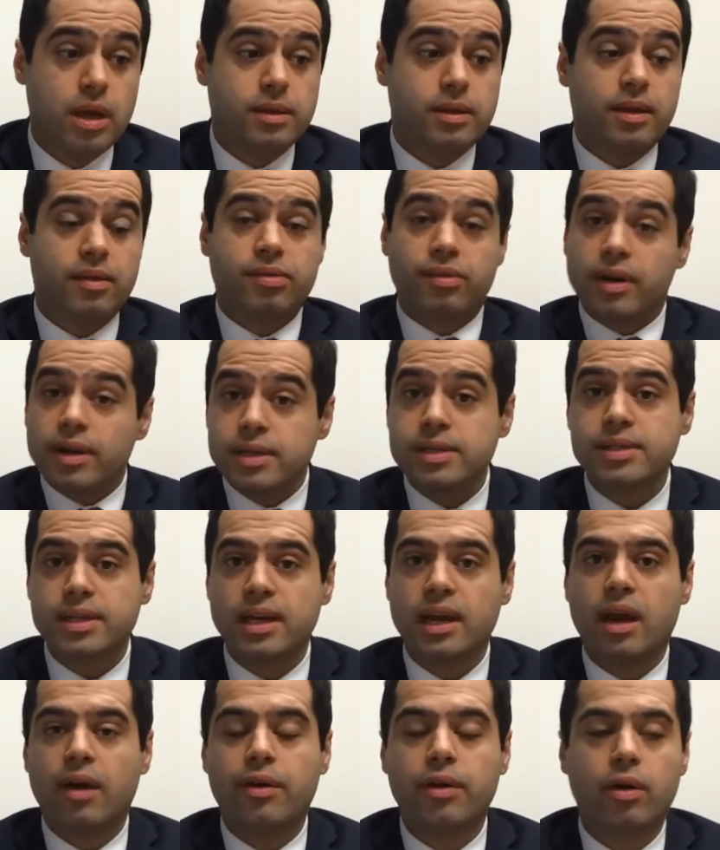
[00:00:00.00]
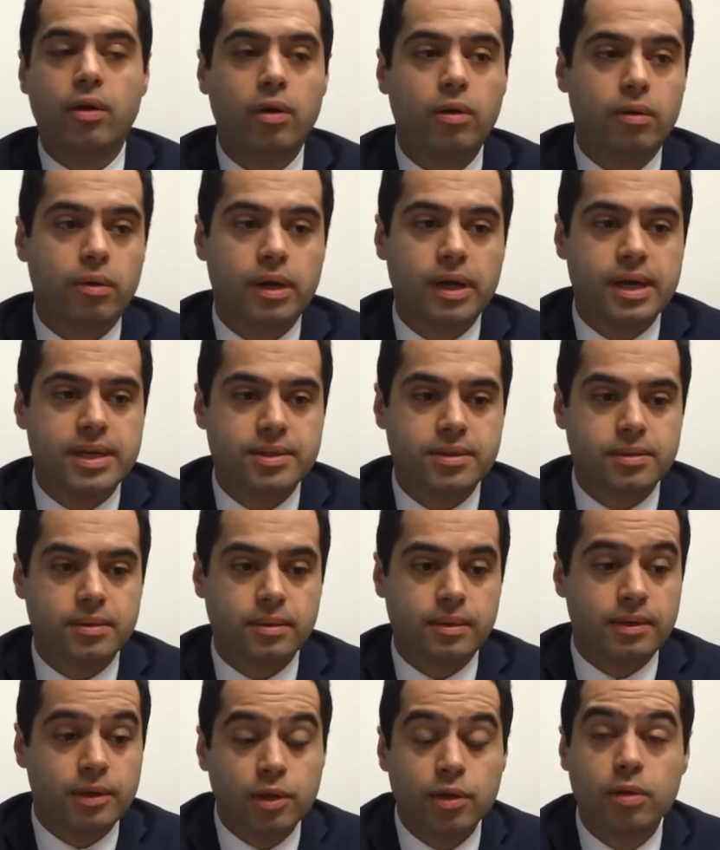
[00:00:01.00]
The third scenario is
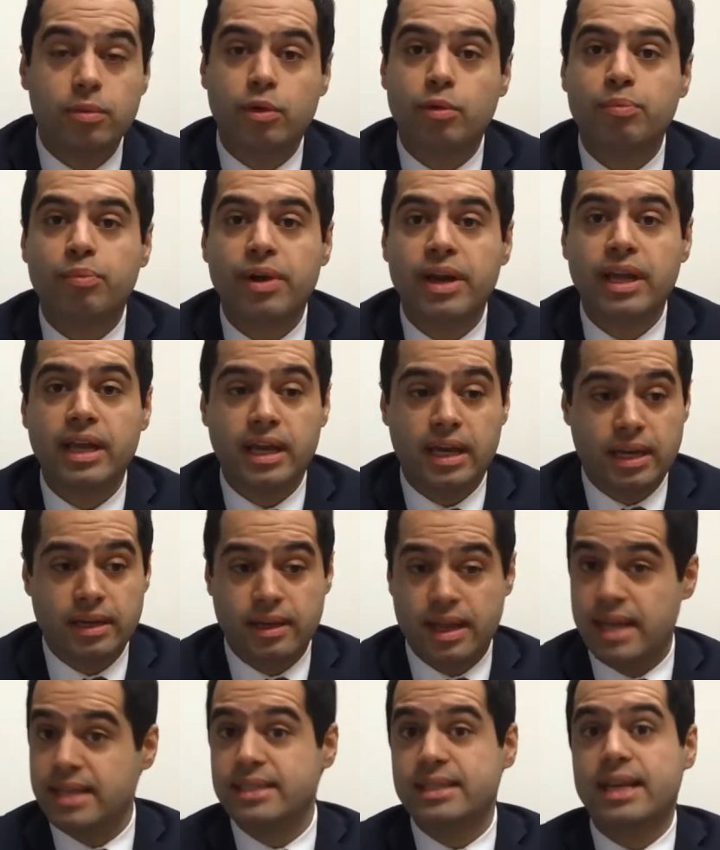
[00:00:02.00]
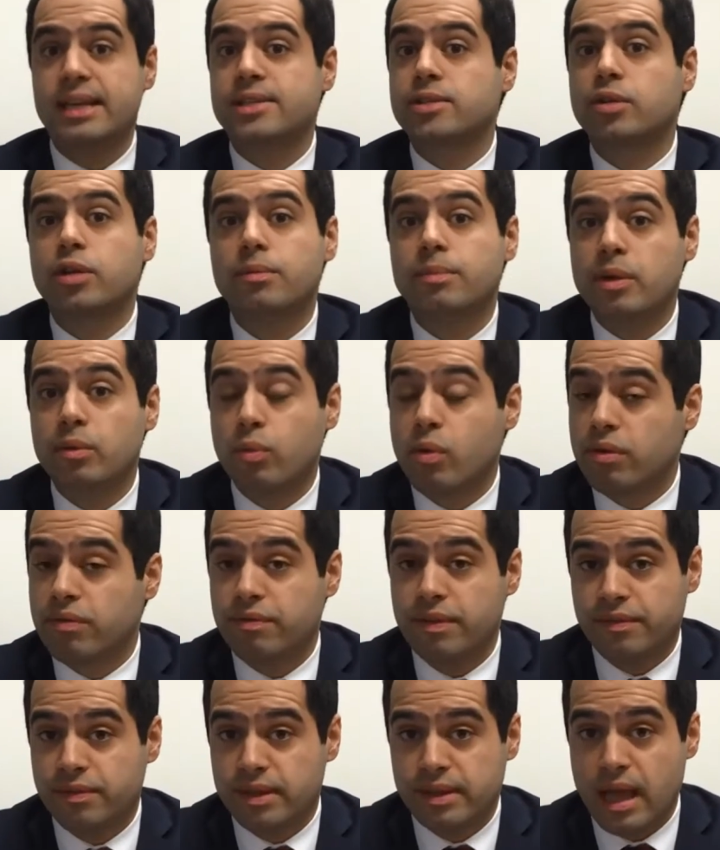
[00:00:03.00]
we bring in, they say it's going to be worth
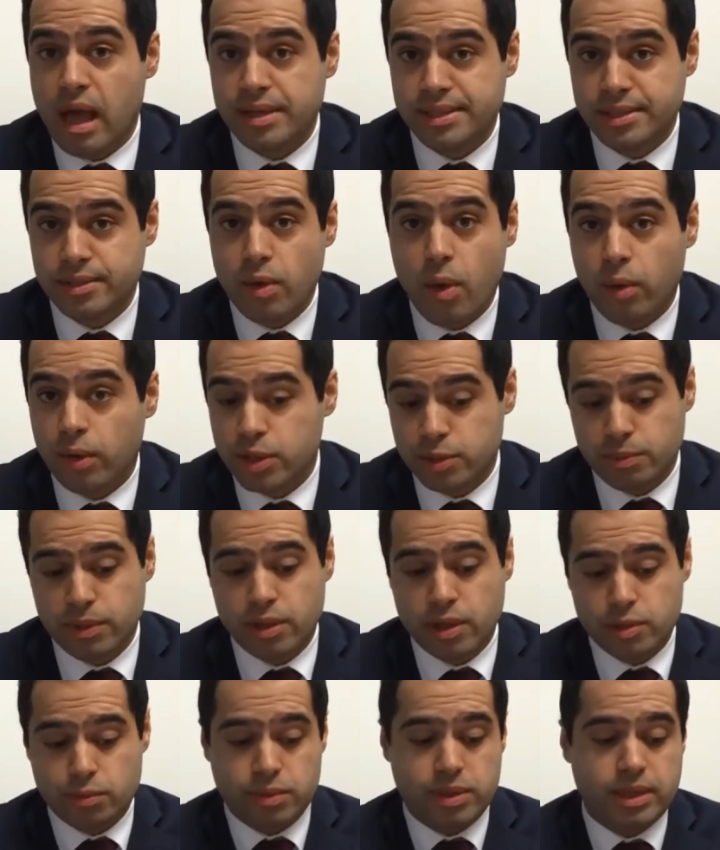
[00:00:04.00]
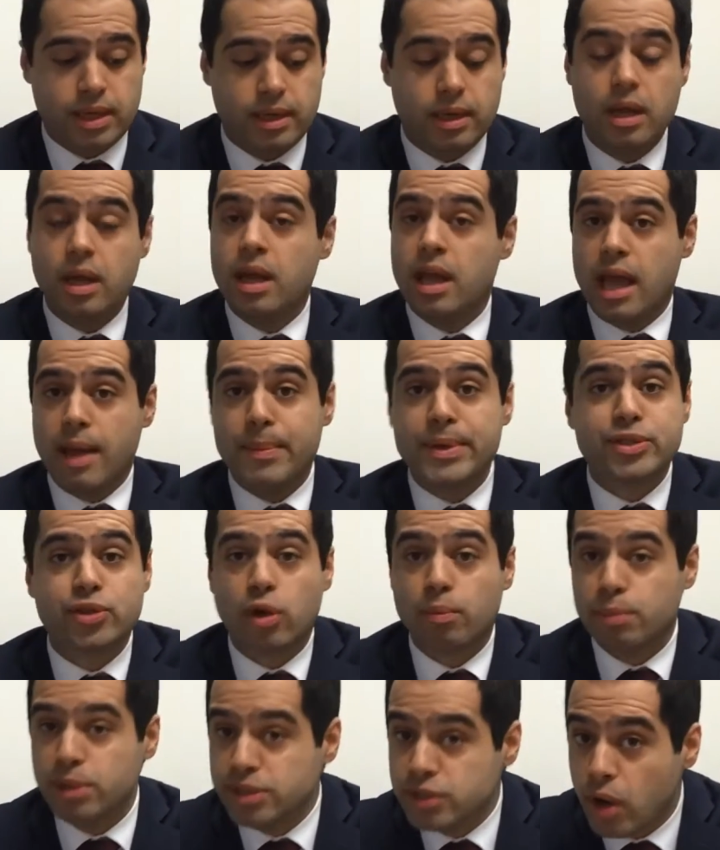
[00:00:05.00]
$50,000 because we said
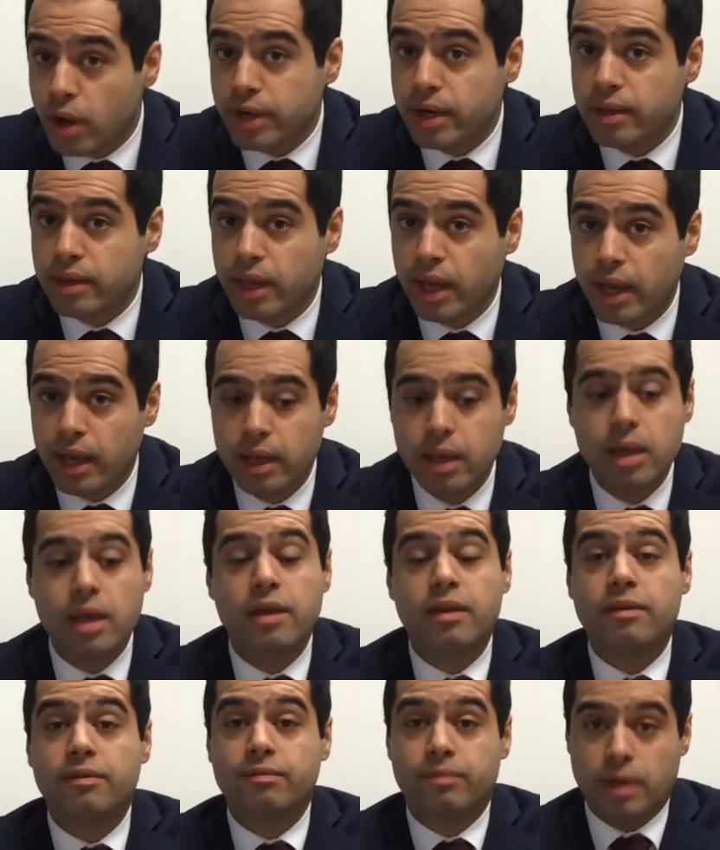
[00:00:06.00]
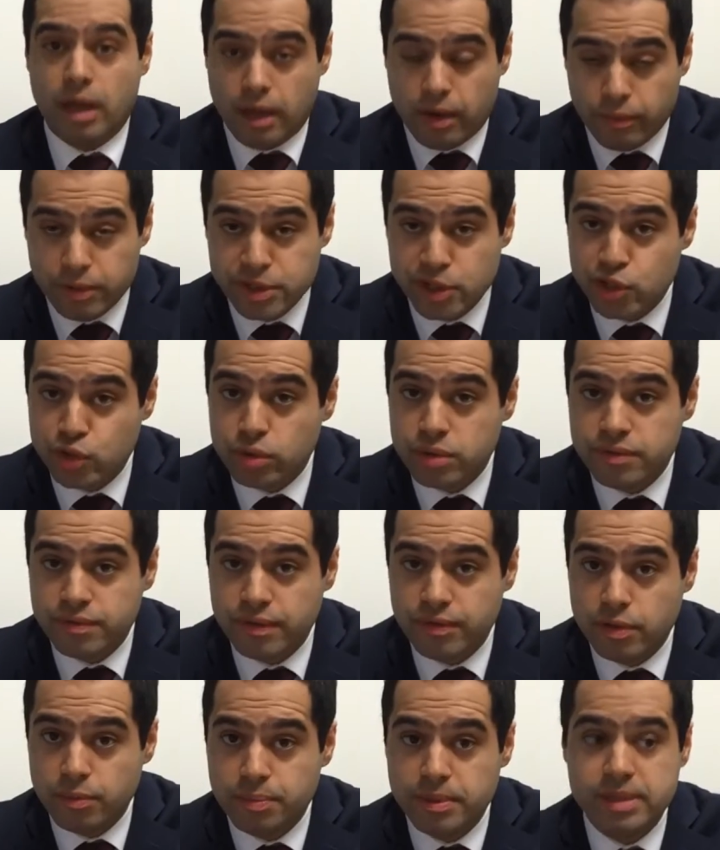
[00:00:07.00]
MSRP is 100K, residuals
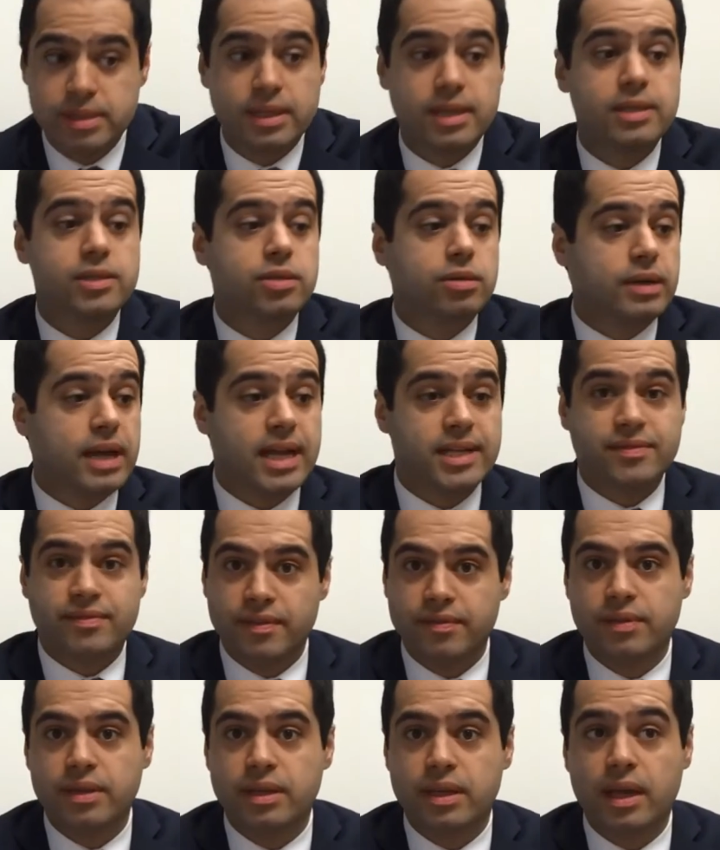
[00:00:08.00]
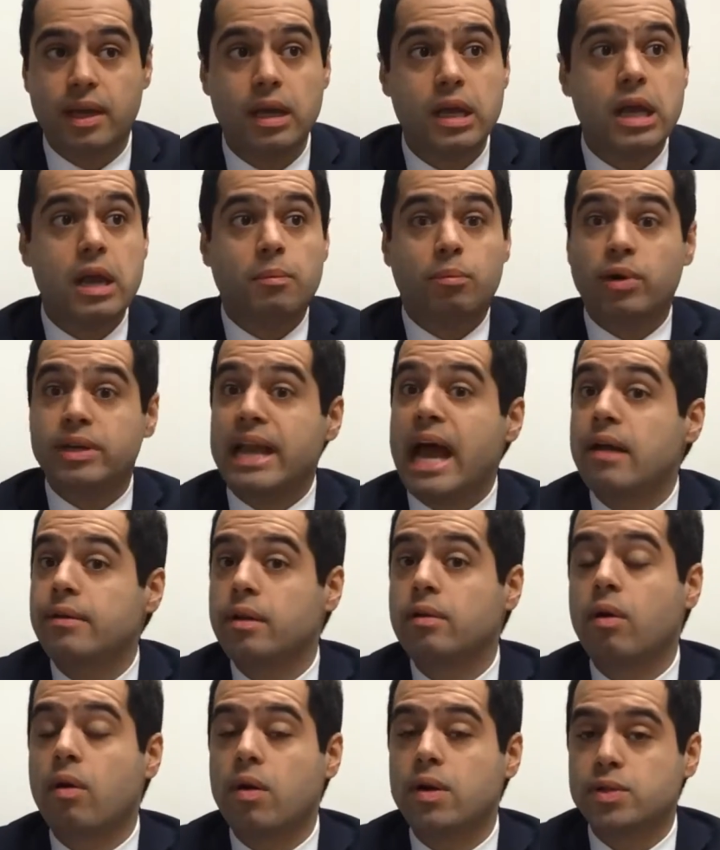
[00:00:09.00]
50%, so that's 50K, but now the
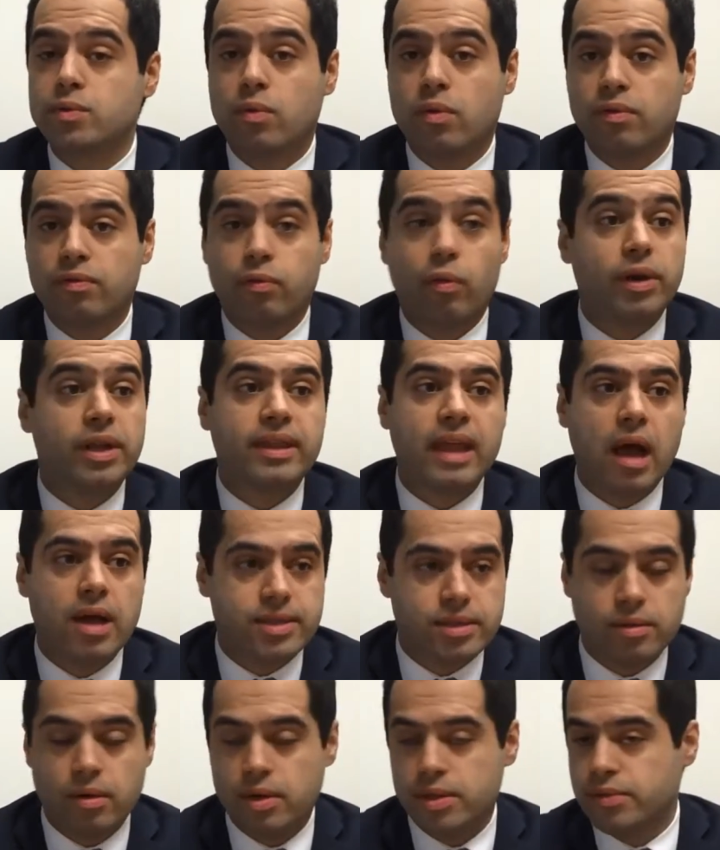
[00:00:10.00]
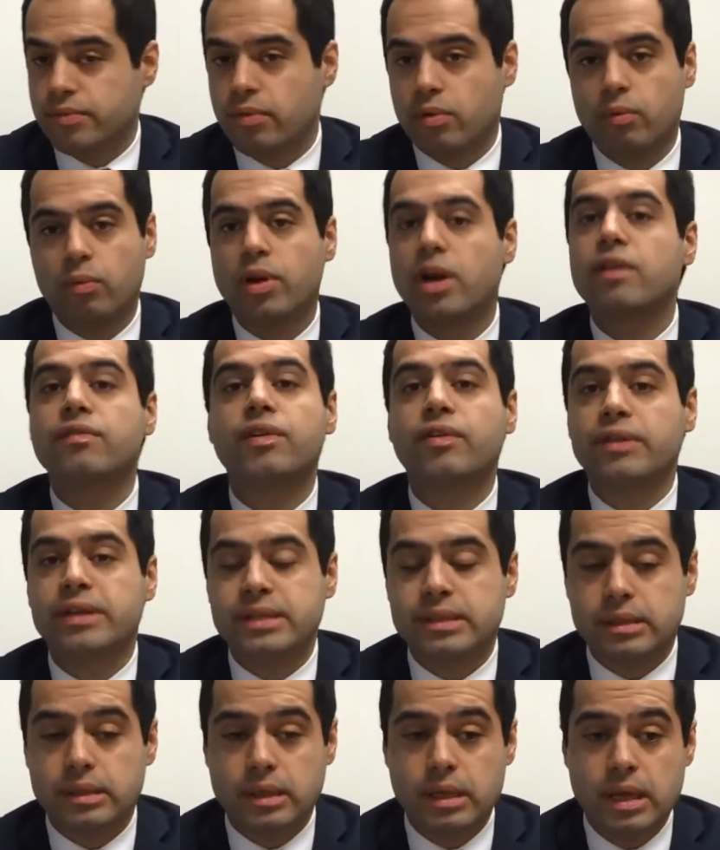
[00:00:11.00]
car is worth $40,000 for whatever
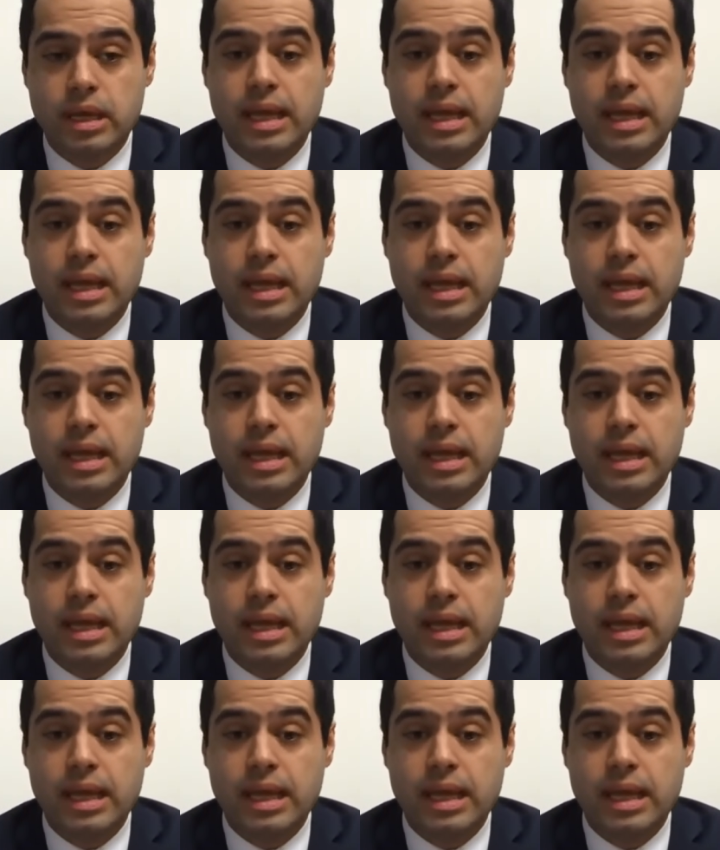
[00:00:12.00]
reason.